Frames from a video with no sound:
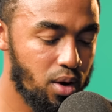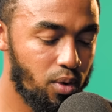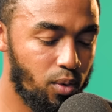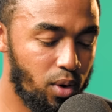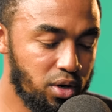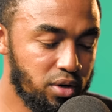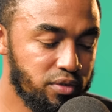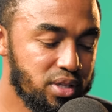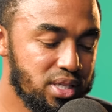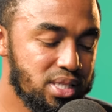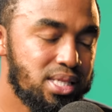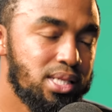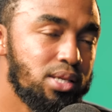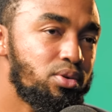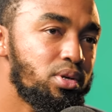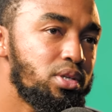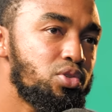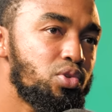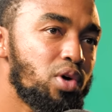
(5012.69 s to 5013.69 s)
One of the
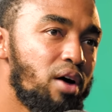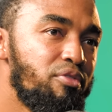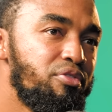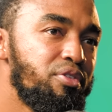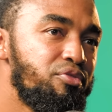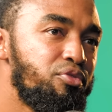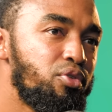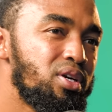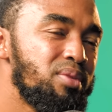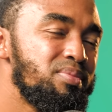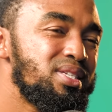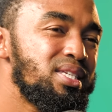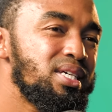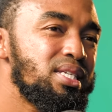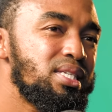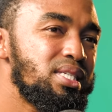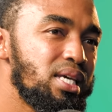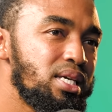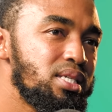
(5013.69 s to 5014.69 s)
secrets to AfriForum's
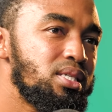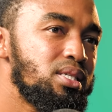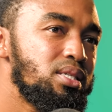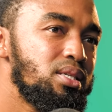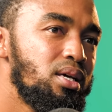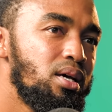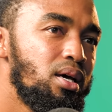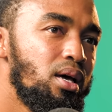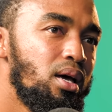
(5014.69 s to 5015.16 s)
success